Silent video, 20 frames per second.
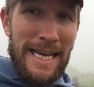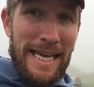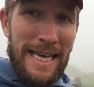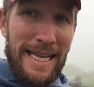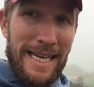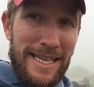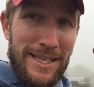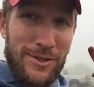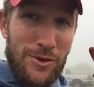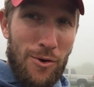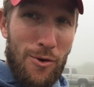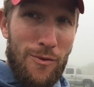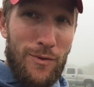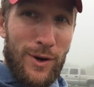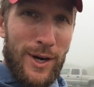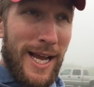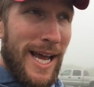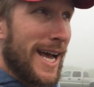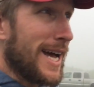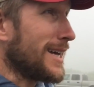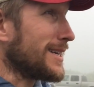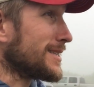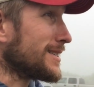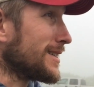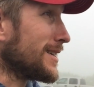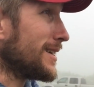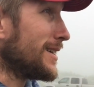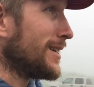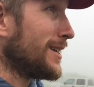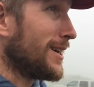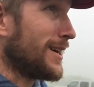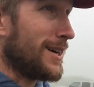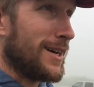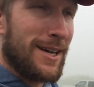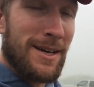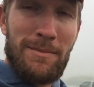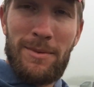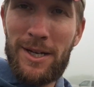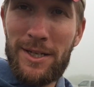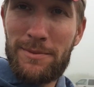It is overcast,
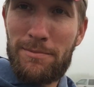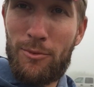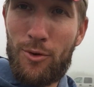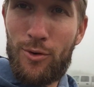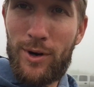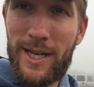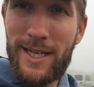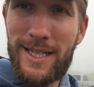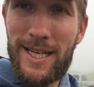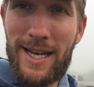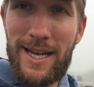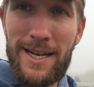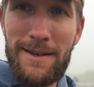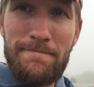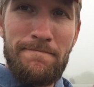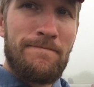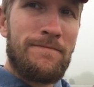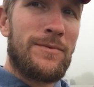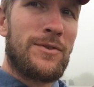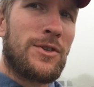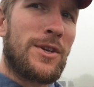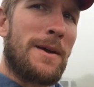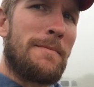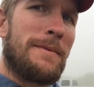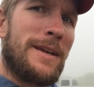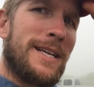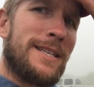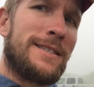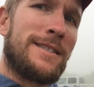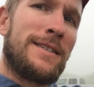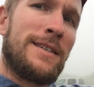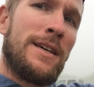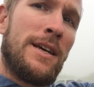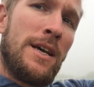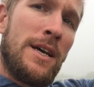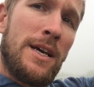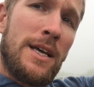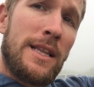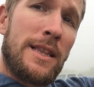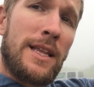uh, but it's morning time, so that means
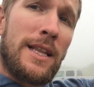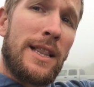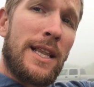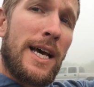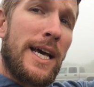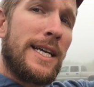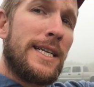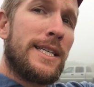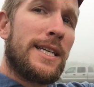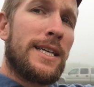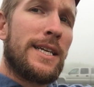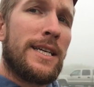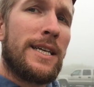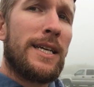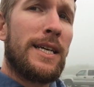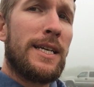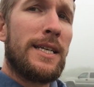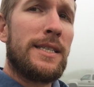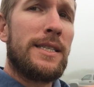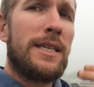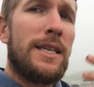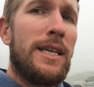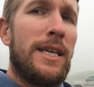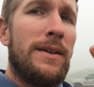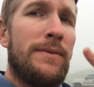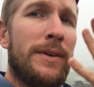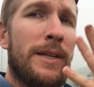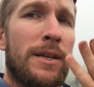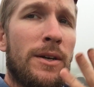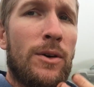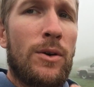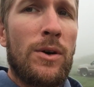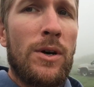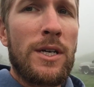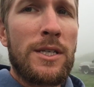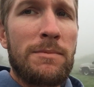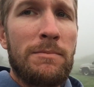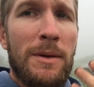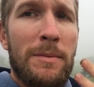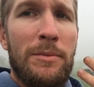the light is even
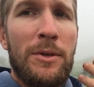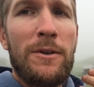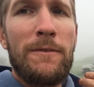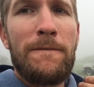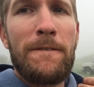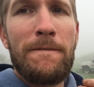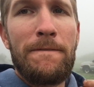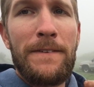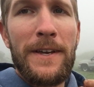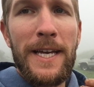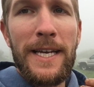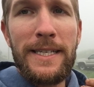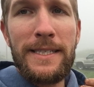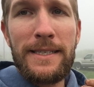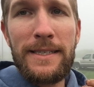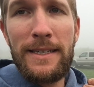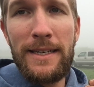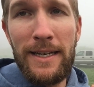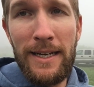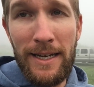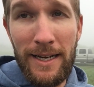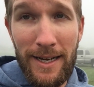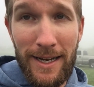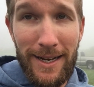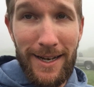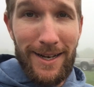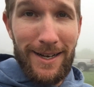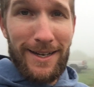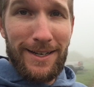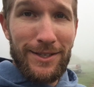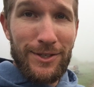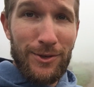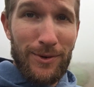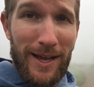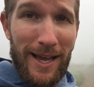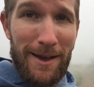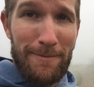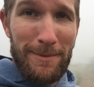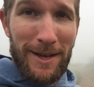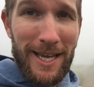across my beautiful face. Uh, so
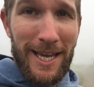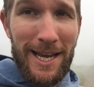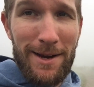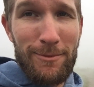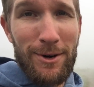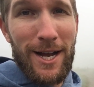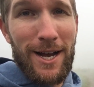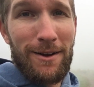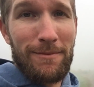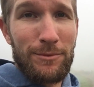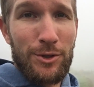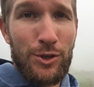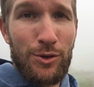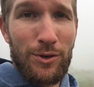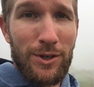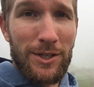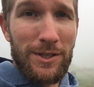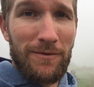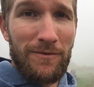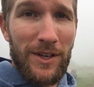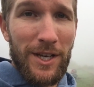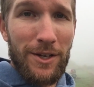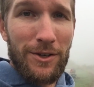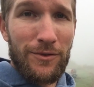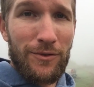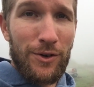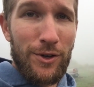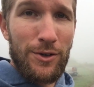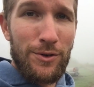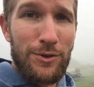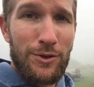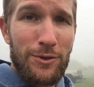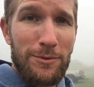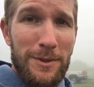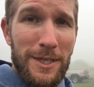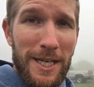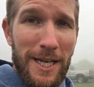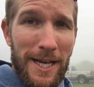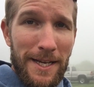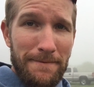I have my camera out, I'm shooting some videos for
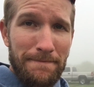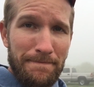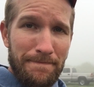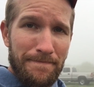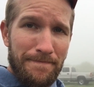YouTube today.